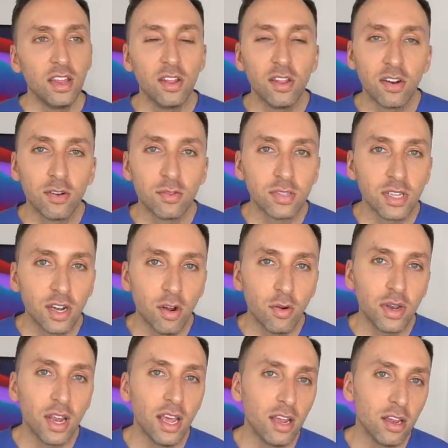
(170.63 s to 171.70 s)
He literally was like,
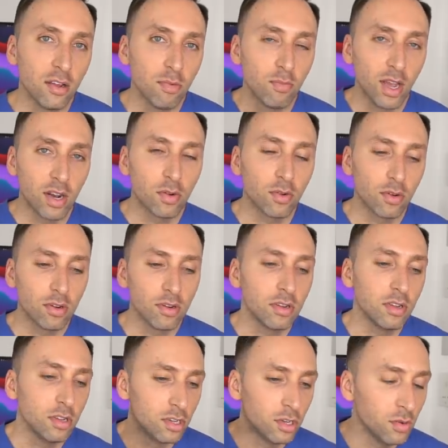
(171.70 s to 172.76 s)
okay, Michael,
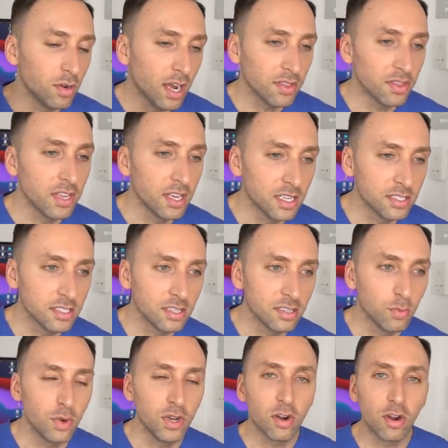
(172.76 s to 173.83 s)
you got this.
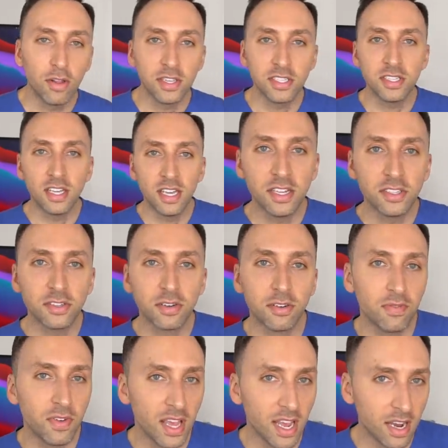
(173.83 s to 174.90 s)
We call this the
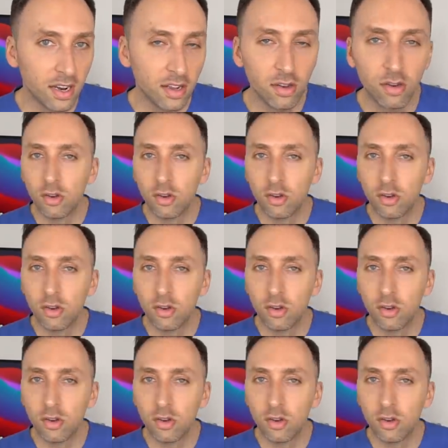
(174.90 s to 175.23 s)
intern vein.